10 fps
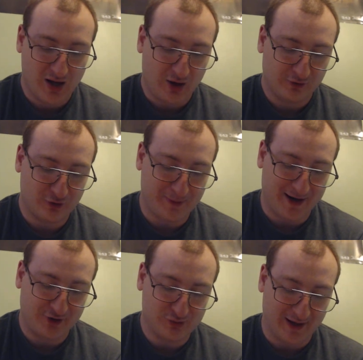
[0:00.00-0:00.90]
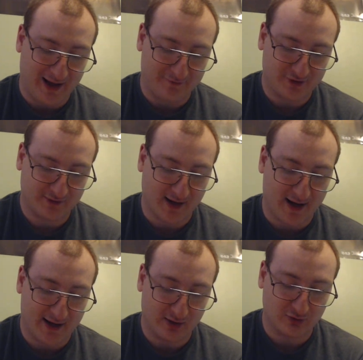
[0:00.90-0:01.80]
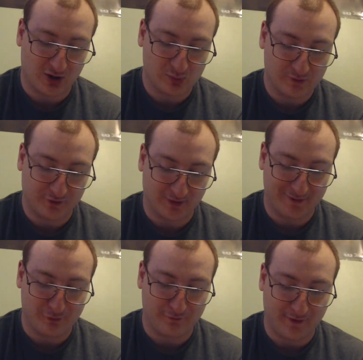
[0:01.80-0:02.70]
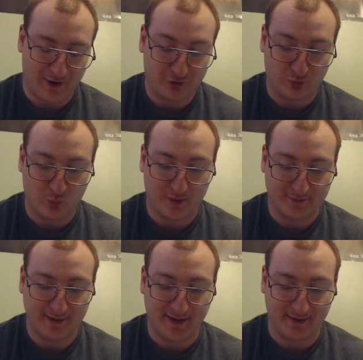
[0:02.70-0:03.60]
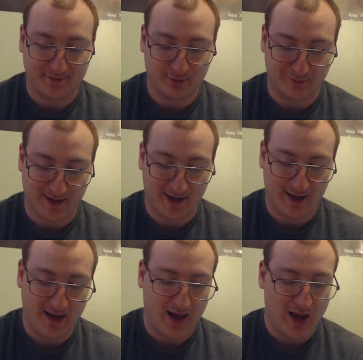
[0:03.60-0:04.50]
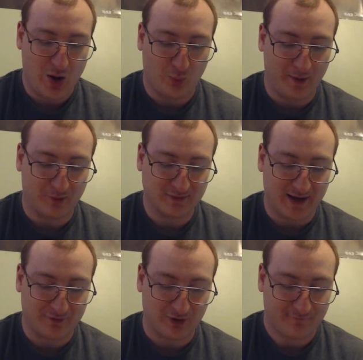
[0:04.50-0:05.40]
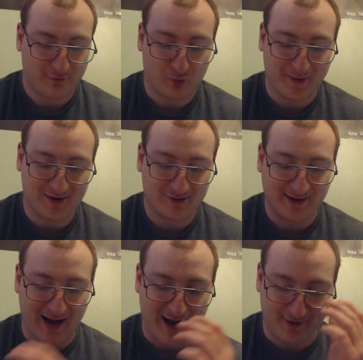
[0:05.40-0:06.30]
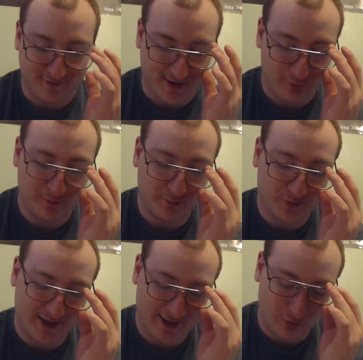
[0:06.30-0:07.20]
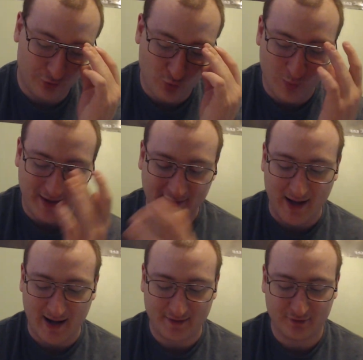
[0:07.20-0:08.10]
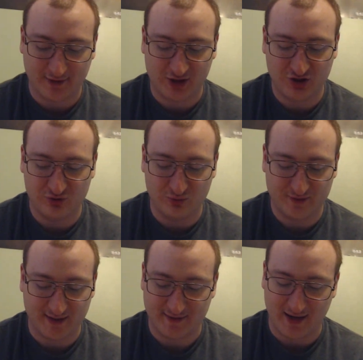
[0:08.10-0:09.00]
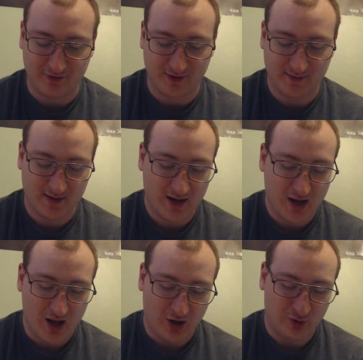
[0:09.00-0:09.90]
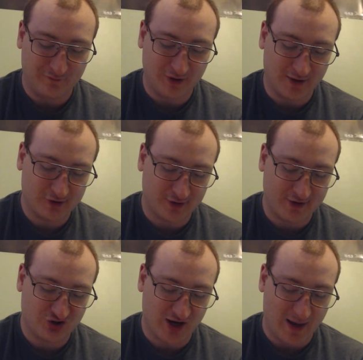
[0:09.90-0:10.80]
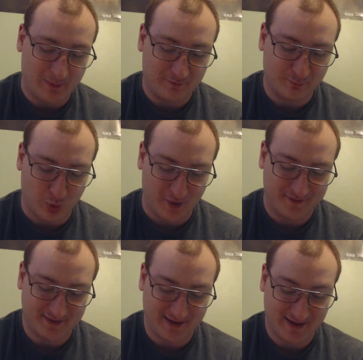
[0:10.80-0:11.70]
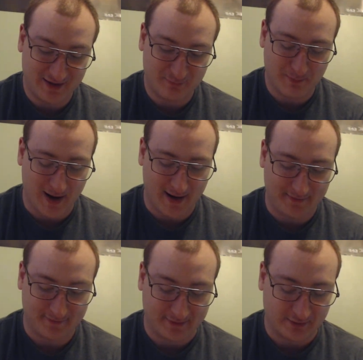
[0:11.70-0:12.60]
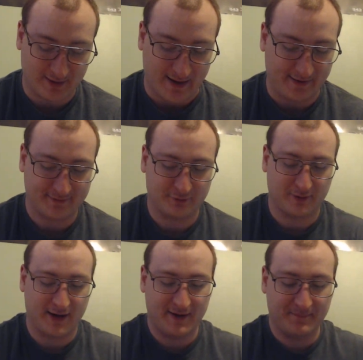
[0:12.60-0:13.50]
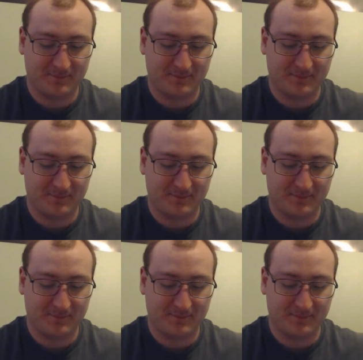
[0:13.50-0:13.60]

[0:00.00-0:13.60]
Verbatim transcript: Too bad you will have to die along with your evil father one day," said Ray. "We will never, for we are gods, and we will kill the weak gods like you," said Nathan. "You have done a great job of poisoning his mind, Nikolai said Ray.